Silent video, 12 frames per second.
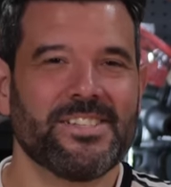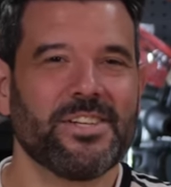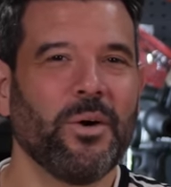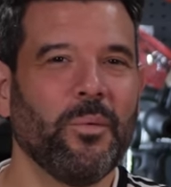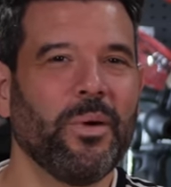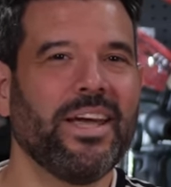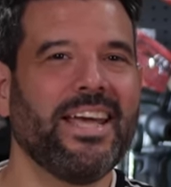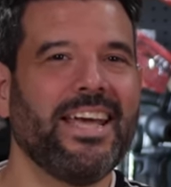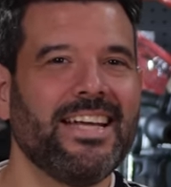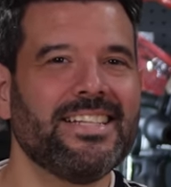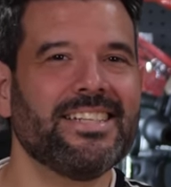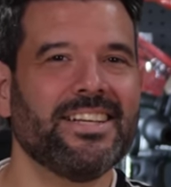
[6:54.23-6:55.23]
So we
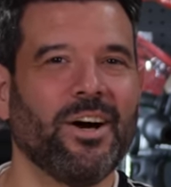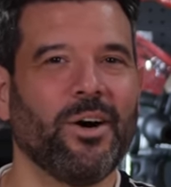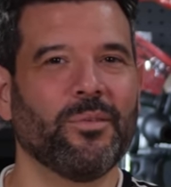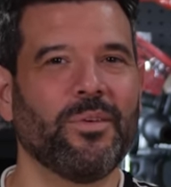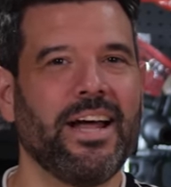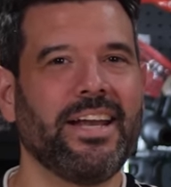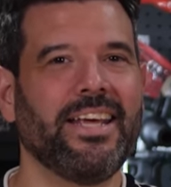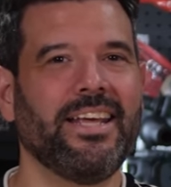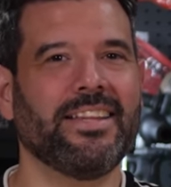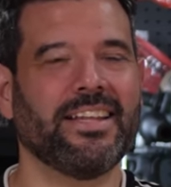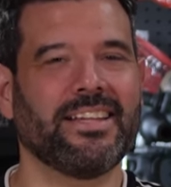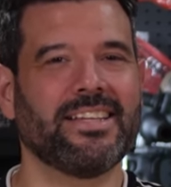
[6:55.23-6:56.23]
hinted
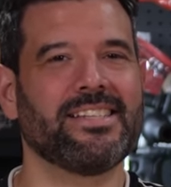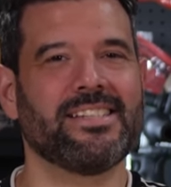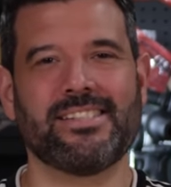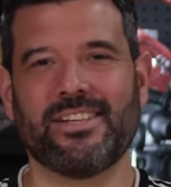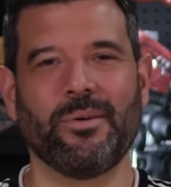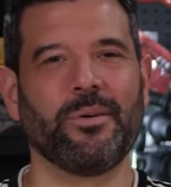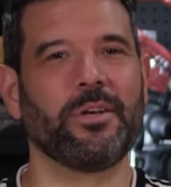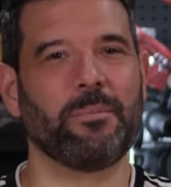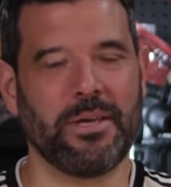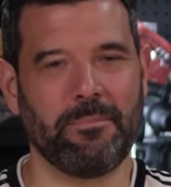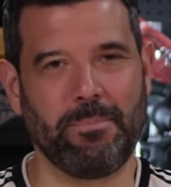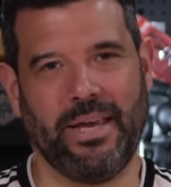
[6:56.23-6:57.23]
already that this is going to
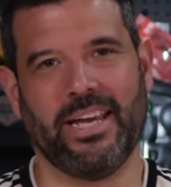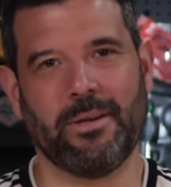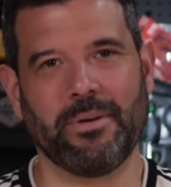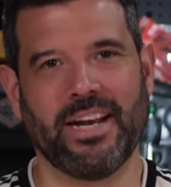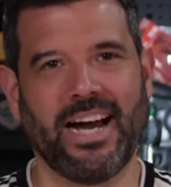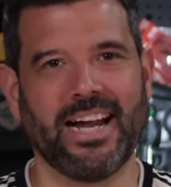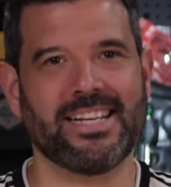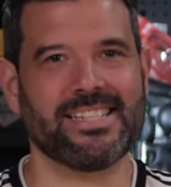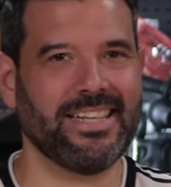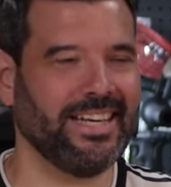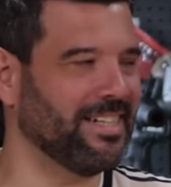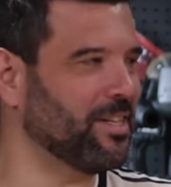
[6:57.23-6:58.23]
be big but
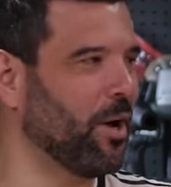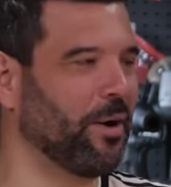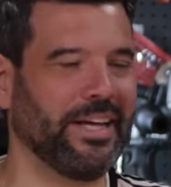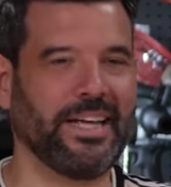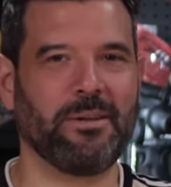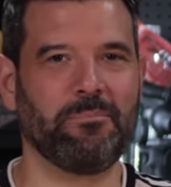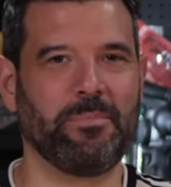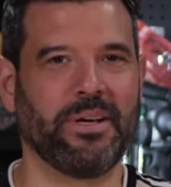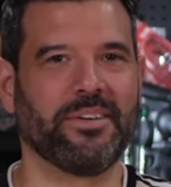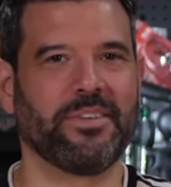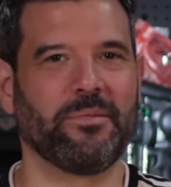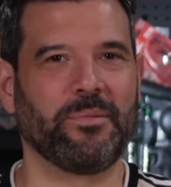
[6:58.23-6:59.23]
honestly, it's already getting
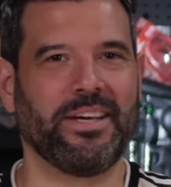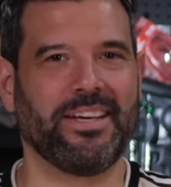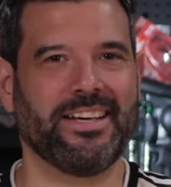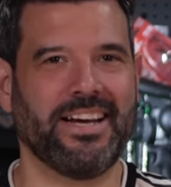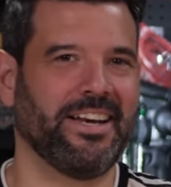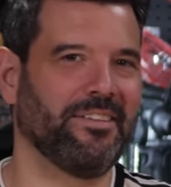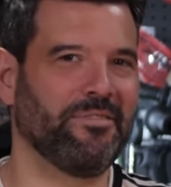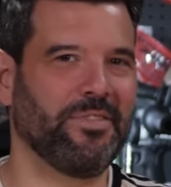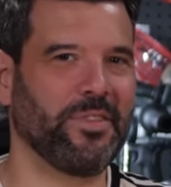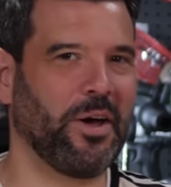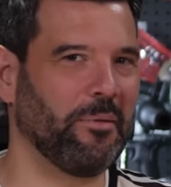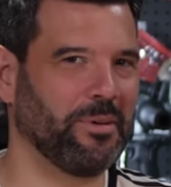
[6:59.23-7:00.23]
bigger than we kind of
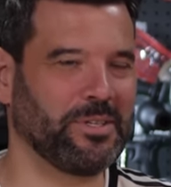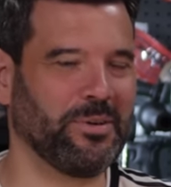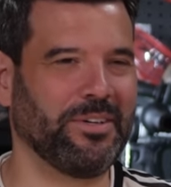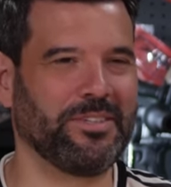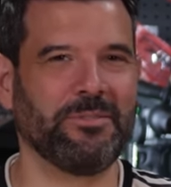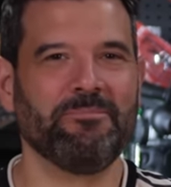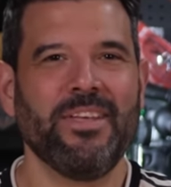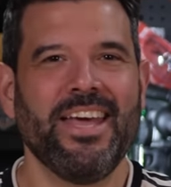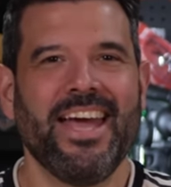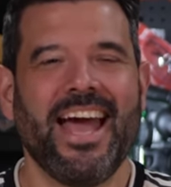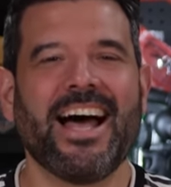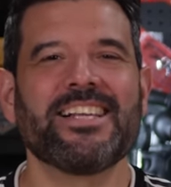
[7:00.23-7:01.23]
thought it was right. going to.
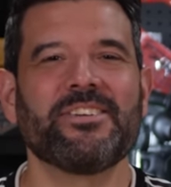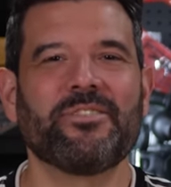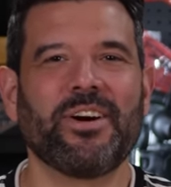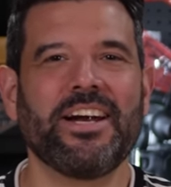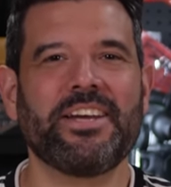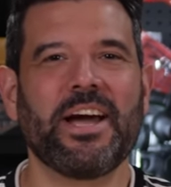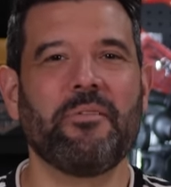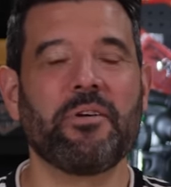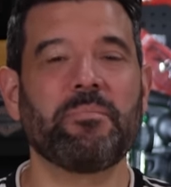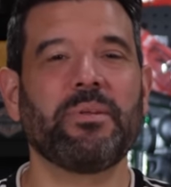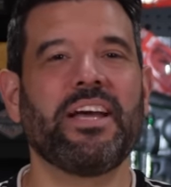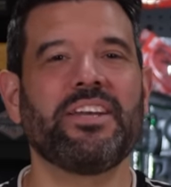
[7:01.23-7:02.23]
As of right now,
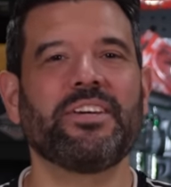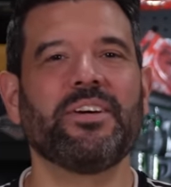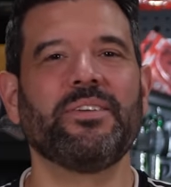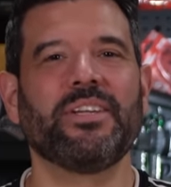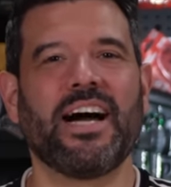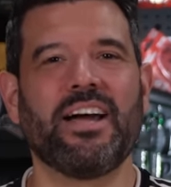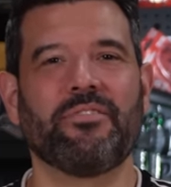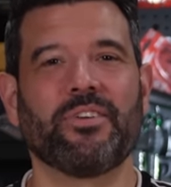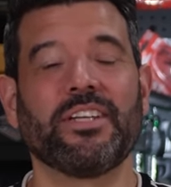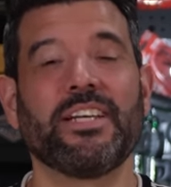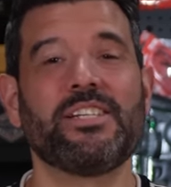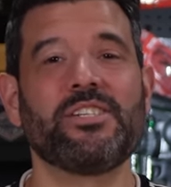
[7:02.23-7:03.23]
we plan to go live
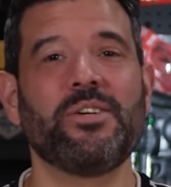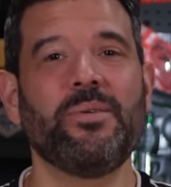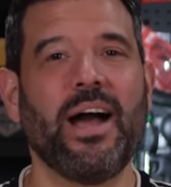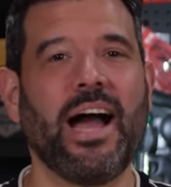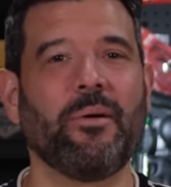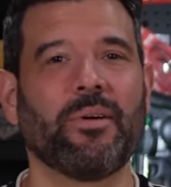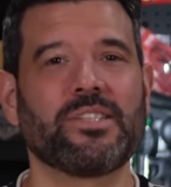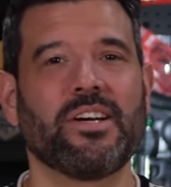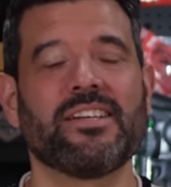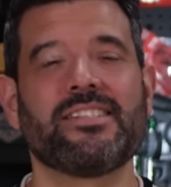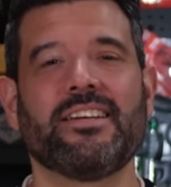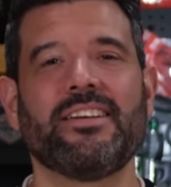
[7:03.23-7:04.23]
for at least two hours
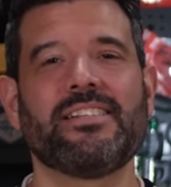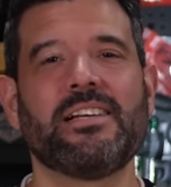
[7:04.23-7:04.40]
on Sunday,